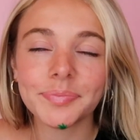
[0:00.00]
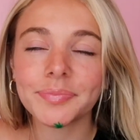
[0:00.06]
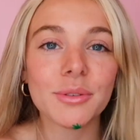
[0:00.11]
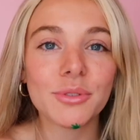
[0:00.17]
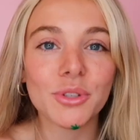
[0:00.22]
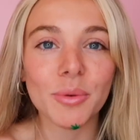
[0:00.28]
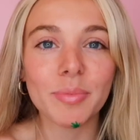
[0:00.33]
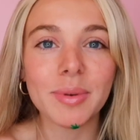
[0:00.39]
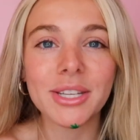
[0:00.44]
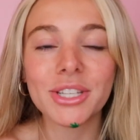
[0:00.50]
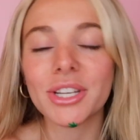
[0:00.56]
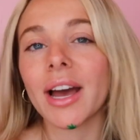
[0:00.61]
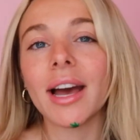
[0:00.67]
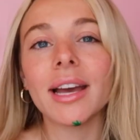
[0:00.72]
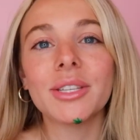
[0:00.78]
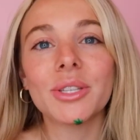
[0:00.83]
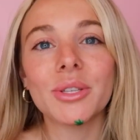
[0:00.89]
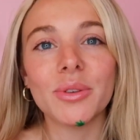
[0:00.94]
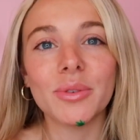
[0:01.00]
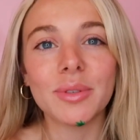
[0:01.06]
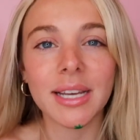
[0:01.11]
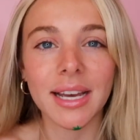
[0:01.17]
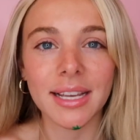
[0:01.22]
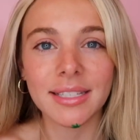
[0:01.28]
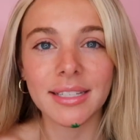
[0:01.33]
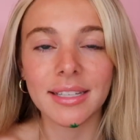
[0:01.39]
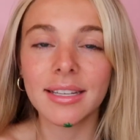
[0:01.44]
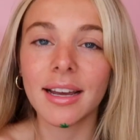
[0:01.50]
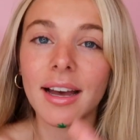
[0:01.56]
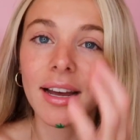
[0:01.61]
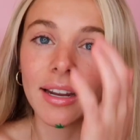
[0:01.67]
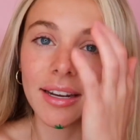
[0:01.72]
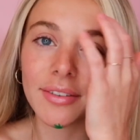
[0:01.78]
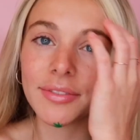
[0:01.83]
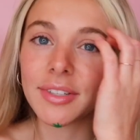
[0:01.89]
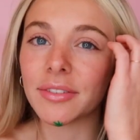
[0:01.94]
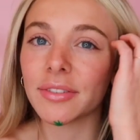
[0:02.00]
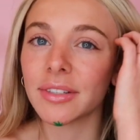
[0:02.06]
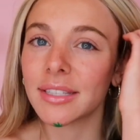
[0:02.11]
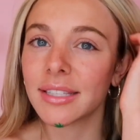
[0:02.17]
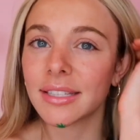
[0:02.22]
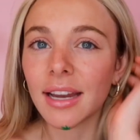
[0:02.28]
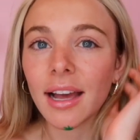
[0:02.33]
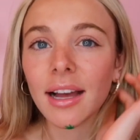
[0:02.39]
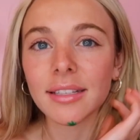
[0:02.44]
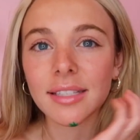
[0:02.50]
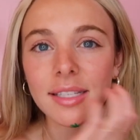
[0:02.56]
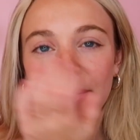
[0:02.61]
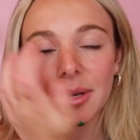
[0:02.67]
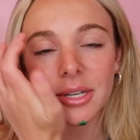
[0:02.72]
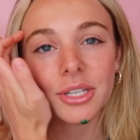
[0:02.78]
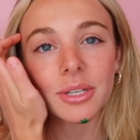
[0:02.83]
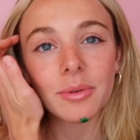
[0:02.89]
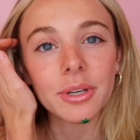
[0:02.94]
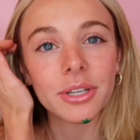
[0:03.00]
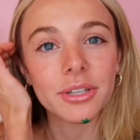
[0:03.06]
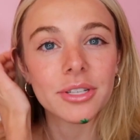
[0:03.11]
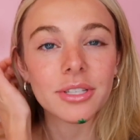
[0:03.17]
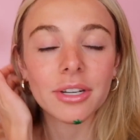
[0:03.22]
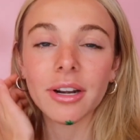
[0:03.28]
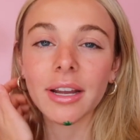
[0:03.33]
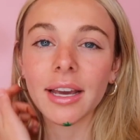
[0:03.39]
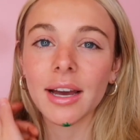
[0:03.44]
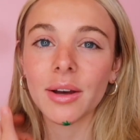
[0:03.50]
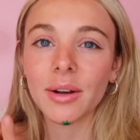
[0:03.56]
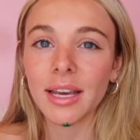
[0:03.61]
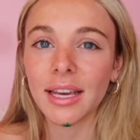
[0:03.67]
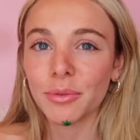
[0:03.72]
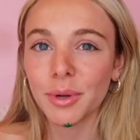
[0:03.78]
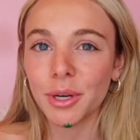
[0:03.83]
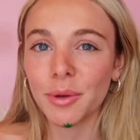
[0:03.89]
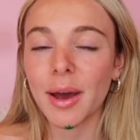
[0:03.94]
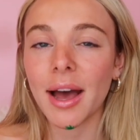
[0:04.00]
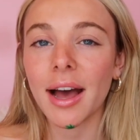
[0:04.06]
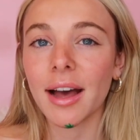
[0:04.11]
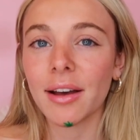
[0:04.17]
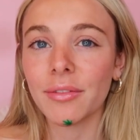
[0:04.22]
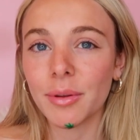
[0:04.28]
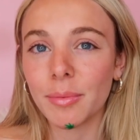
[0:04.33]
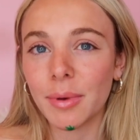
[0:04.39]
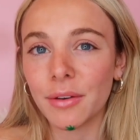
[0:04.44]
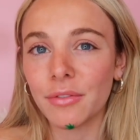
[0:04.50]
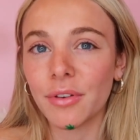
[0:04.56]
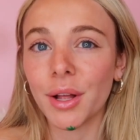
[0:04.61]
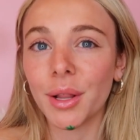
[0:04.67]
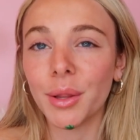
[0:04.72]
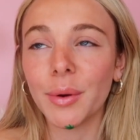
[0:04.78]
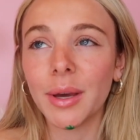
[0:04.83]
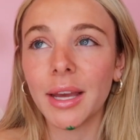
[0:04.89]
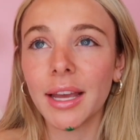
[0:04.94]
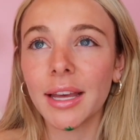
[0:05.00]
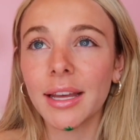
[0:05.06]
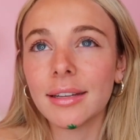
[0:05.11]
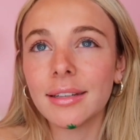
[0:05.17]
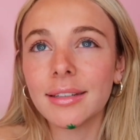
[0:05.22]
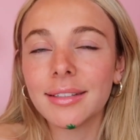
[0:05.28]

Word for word: So don't be shy to test a ton of different styles, especially when you're starting out and when you have a big following.